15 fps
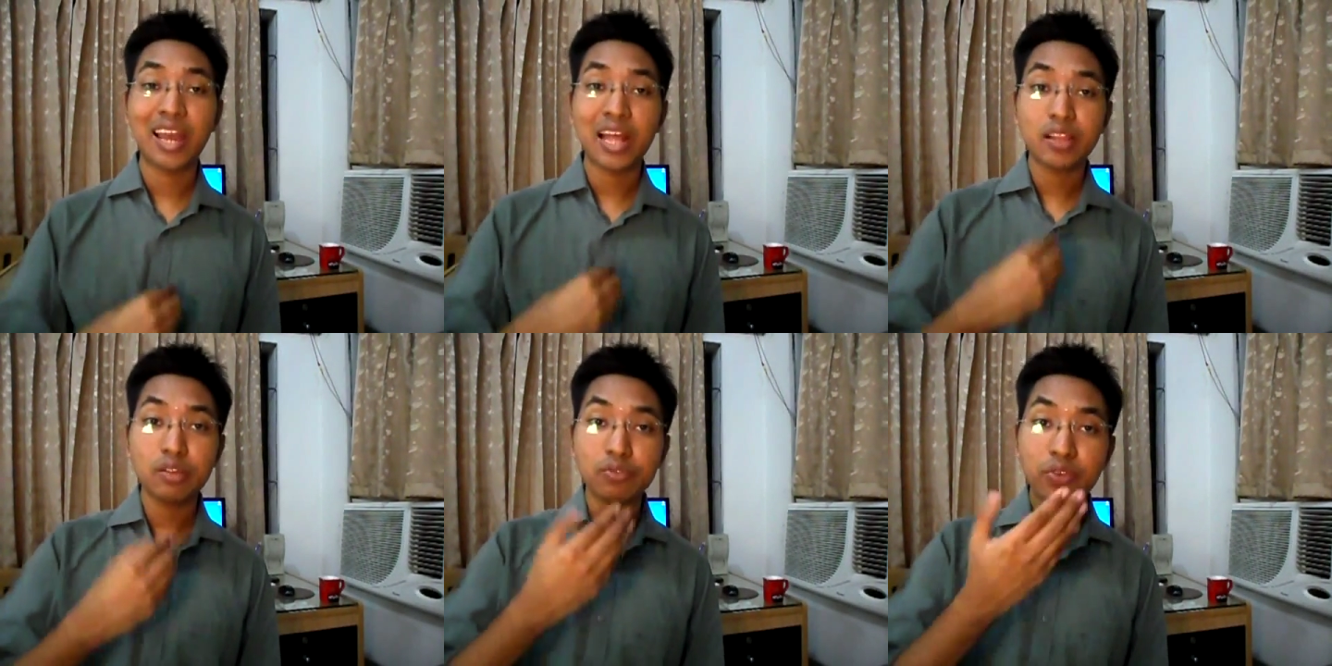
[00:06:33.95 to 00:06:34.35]

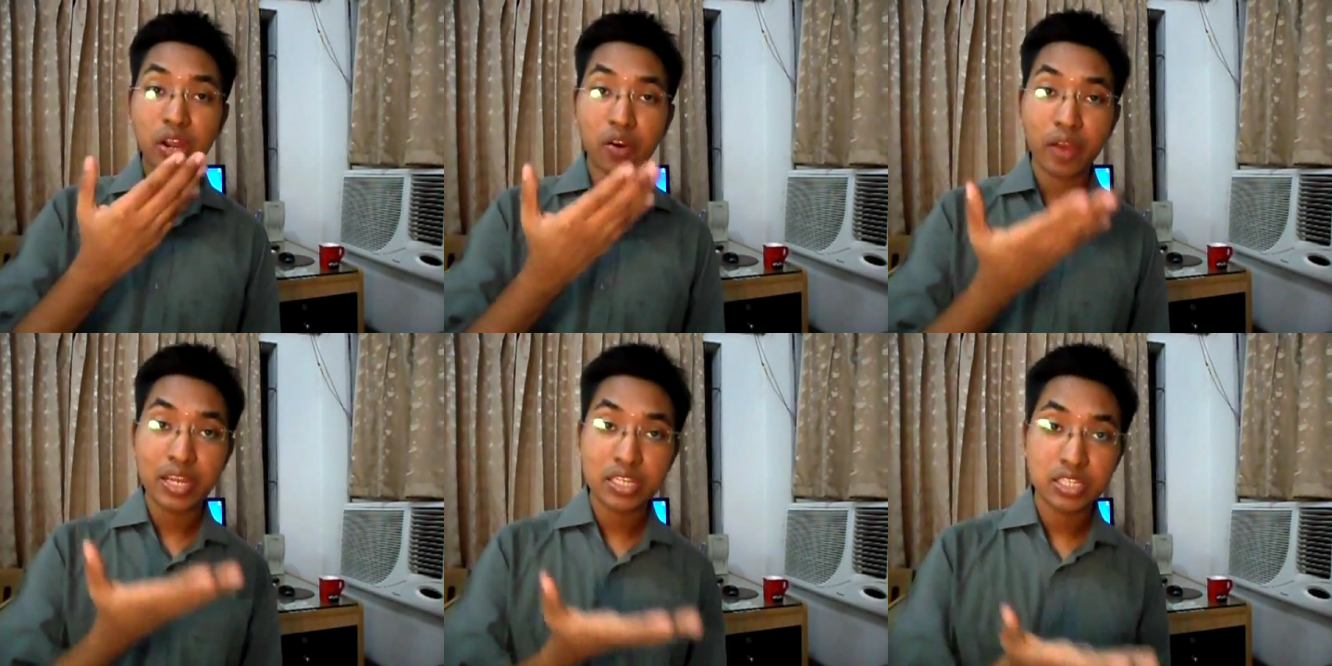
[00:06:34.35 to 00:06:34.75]
another
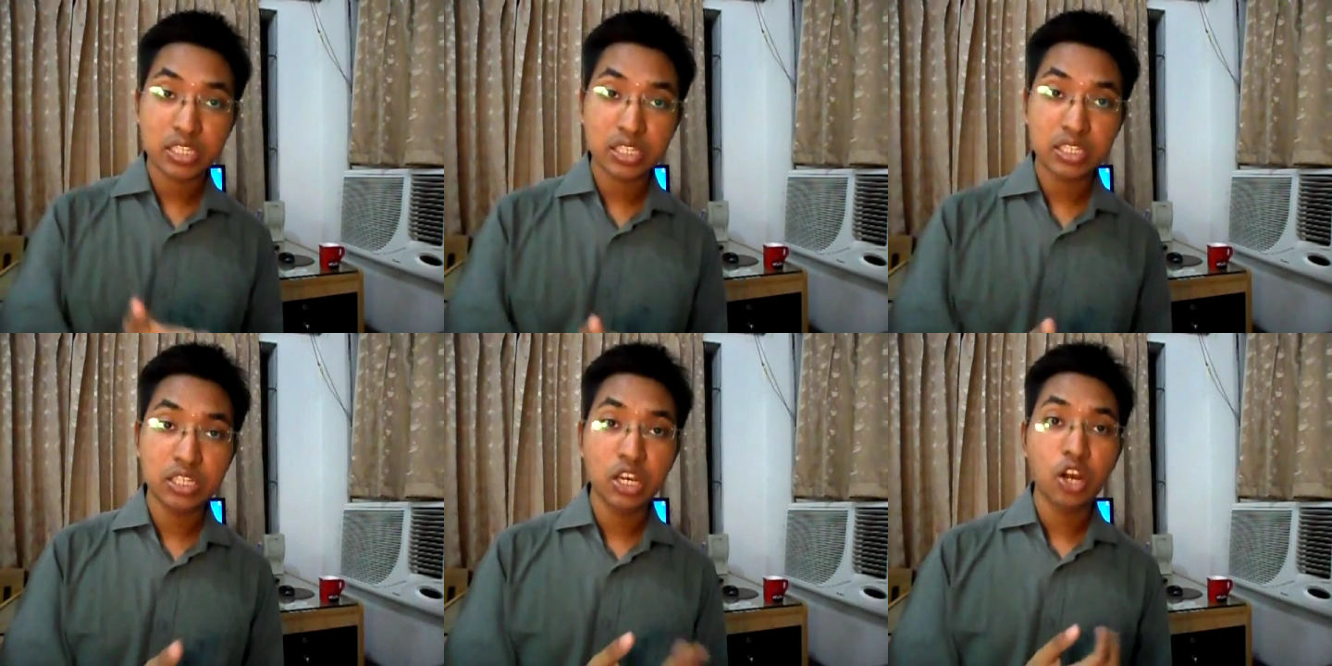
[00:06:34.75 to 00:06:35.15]

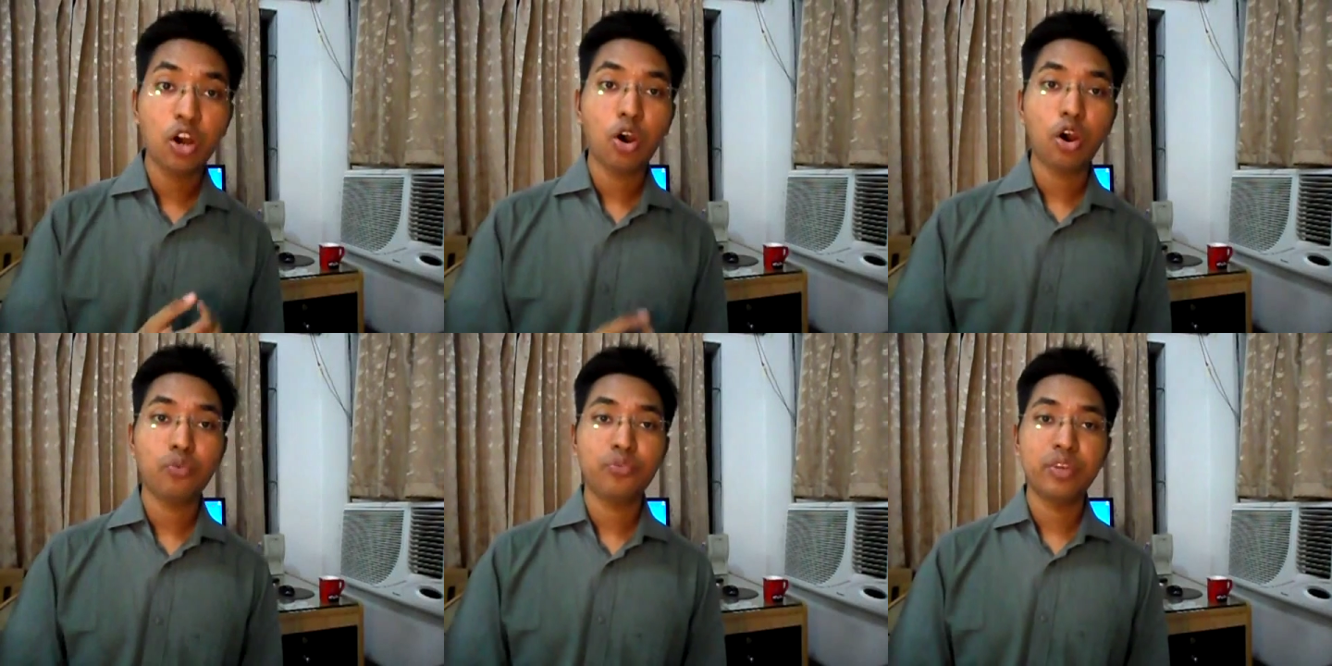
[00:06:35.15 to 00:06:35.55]
variety
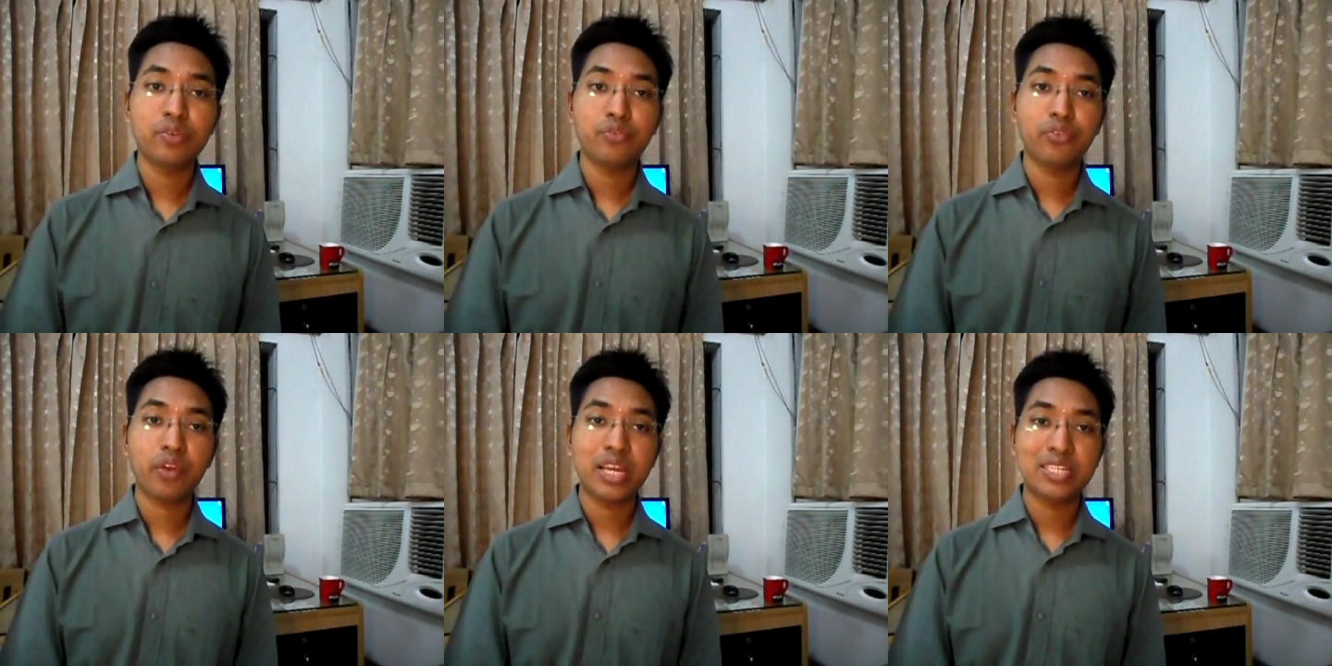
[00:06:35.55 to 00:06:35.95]
of
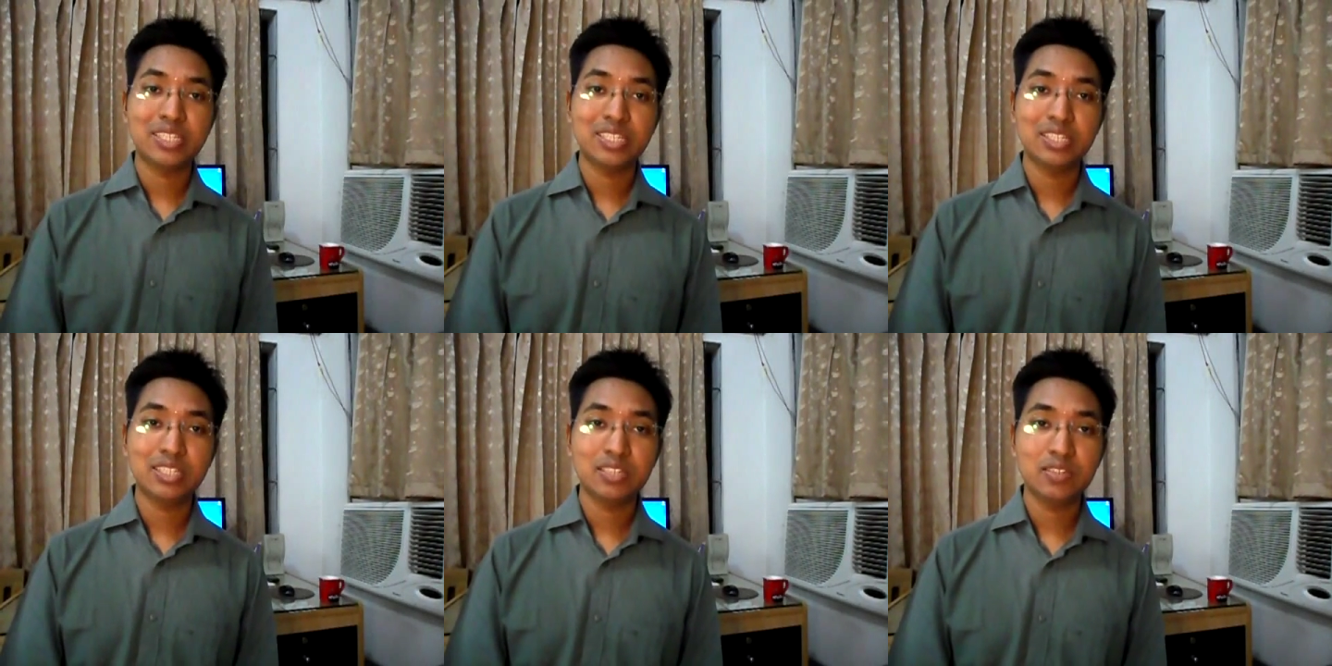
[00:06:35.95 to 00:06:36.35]

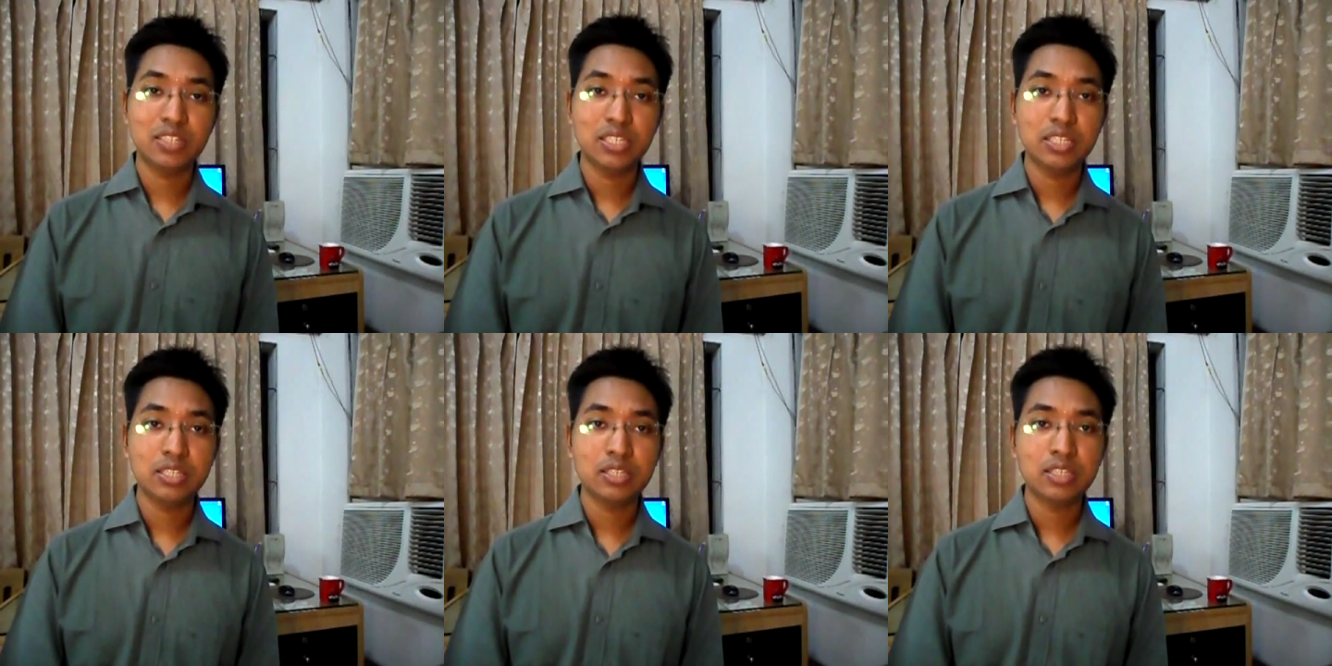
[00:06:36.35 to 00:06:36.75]
nephritic
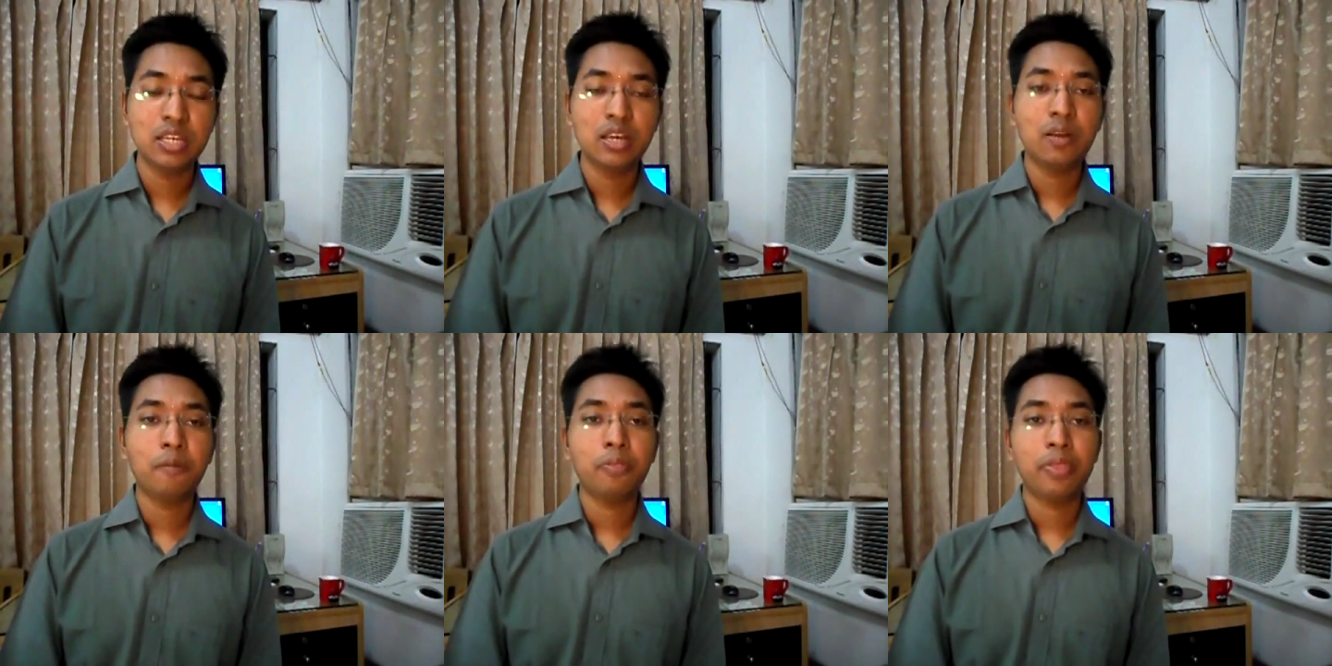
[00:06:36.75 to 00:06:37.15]

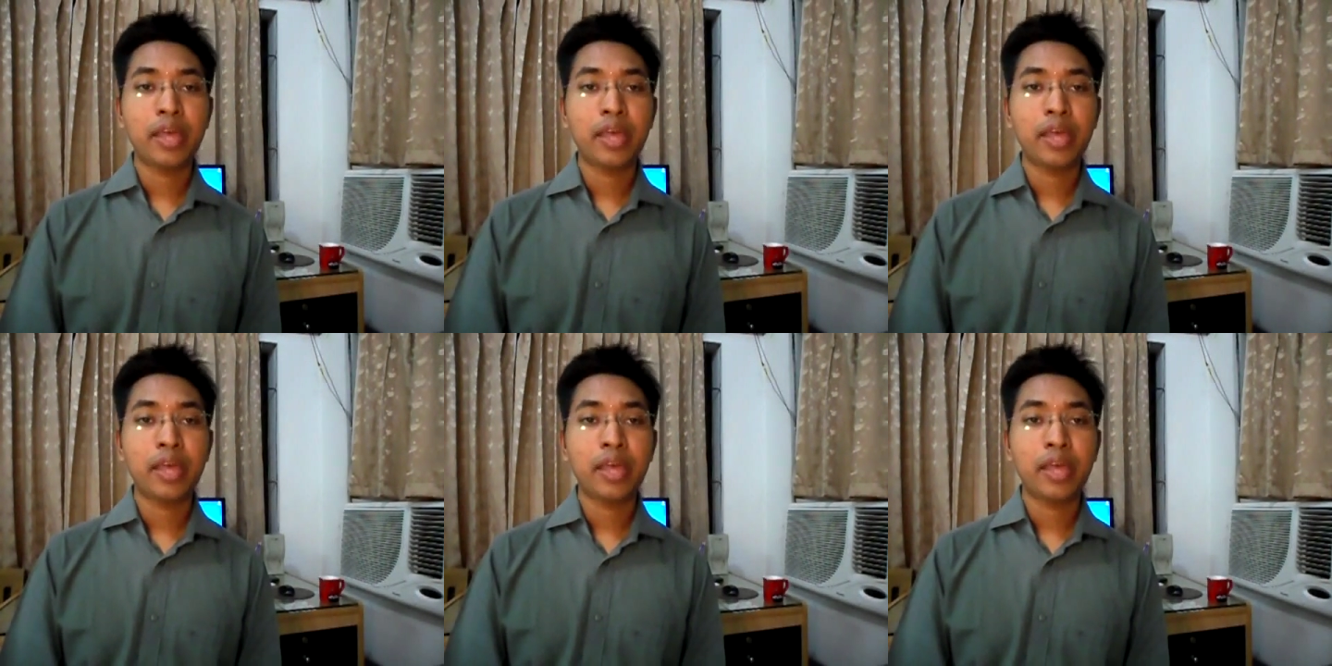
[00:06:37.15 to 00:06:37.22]
disease.